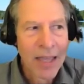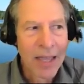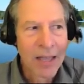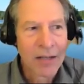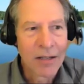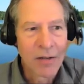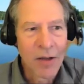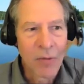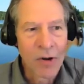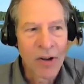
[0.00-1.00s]
and
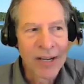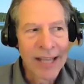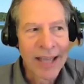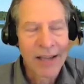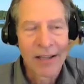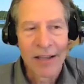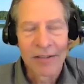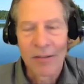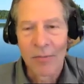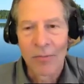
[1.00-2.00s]
we're going to
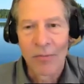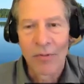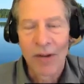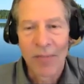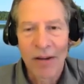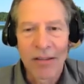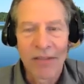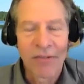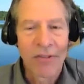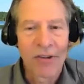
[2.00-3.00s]
analyze them primarily
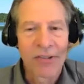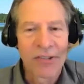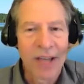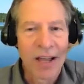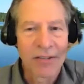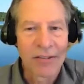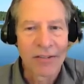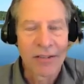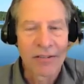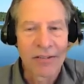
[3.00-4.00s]
for their
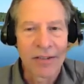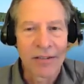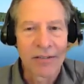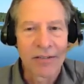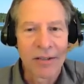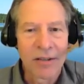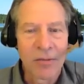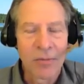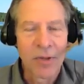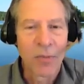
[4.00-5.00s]
sizes. As as
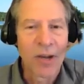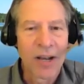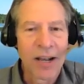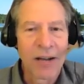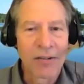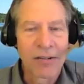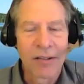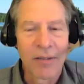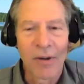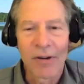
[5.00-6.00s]
uh, Pete pointed out,
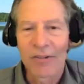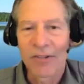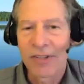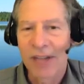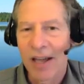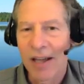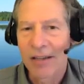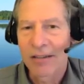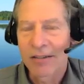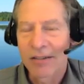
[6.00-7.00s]
a particle
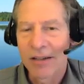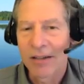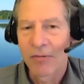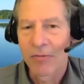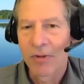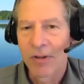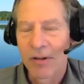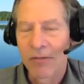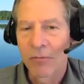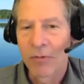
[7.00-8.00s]
size uh,
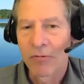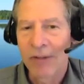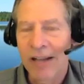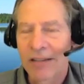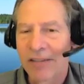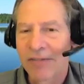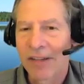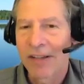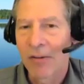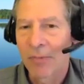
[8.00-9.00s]
will radically
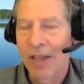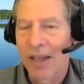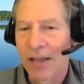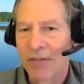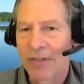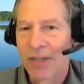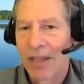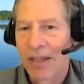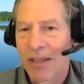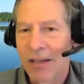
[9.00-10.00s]
affect how it behaves
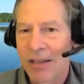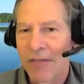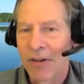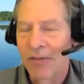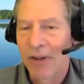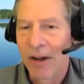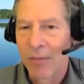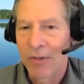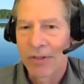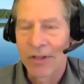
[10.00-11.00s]
in a given
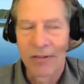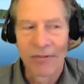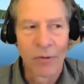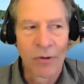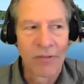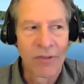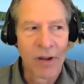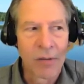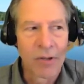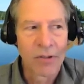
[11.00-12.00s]
environment, in a fluid
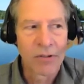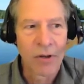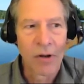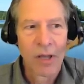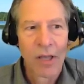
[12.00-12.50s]
environment. So